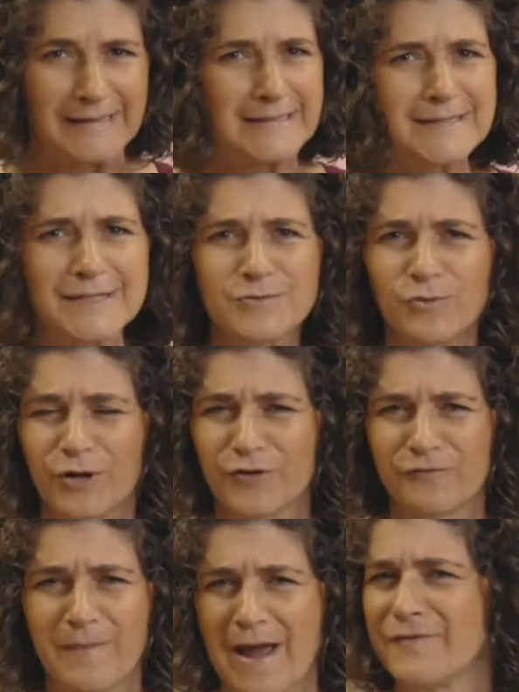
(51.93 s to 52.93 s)
This is one
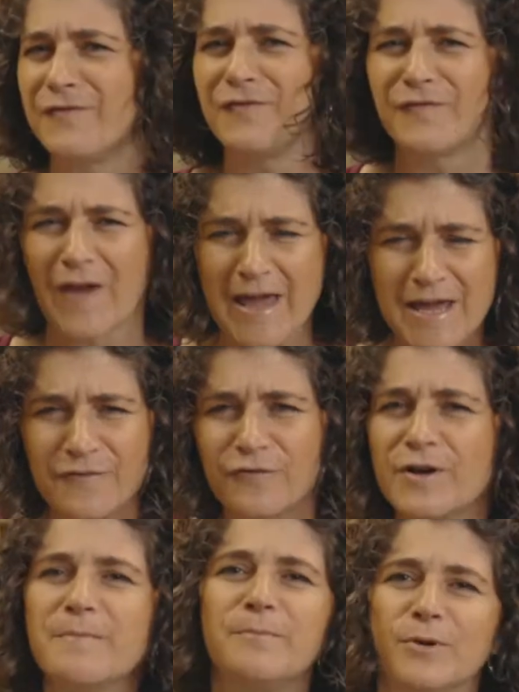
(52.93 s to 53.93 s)
of my
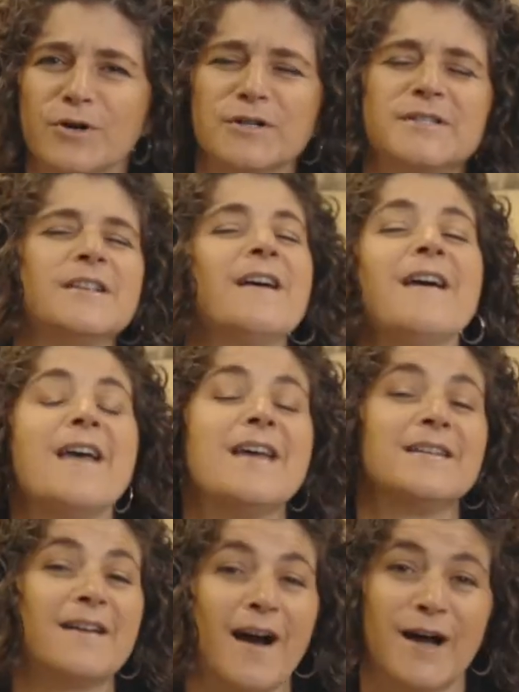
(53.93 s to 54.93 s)
favorite books
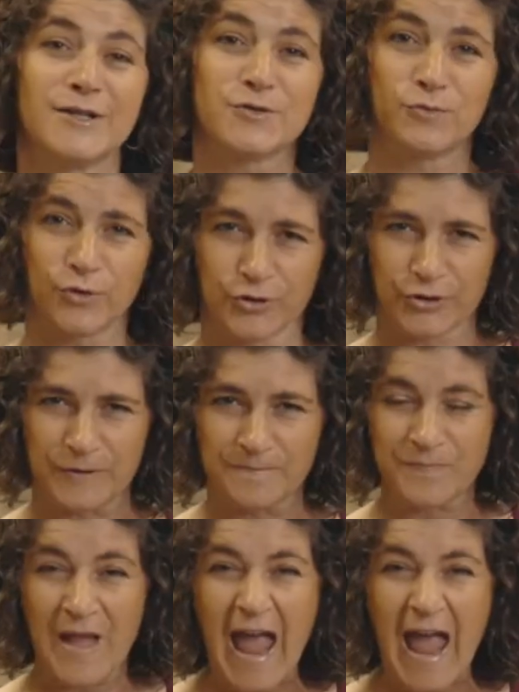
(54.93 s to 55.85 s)
in God's Word.